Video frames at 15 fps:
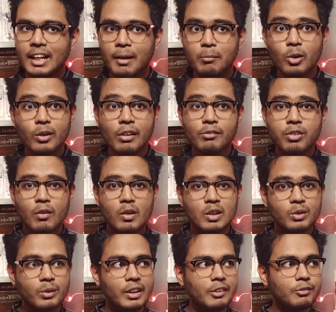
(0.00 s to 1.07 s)
I'm looking forward
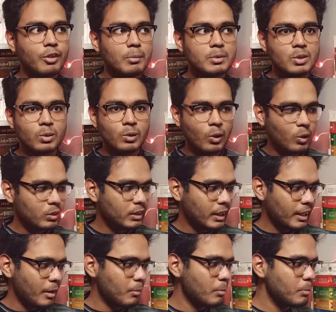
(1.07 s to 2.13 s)
to read from so long, and
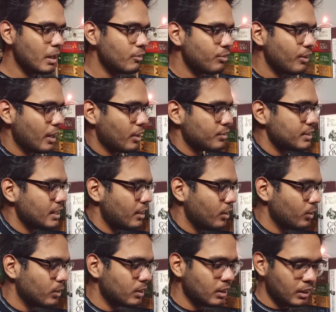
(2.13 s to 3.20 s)
I'm a big fan of
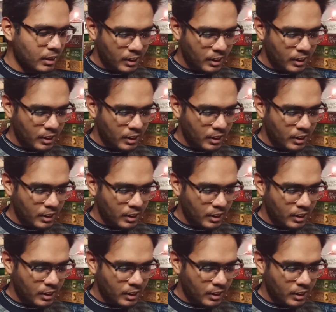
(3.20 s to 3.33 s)
Sherlock.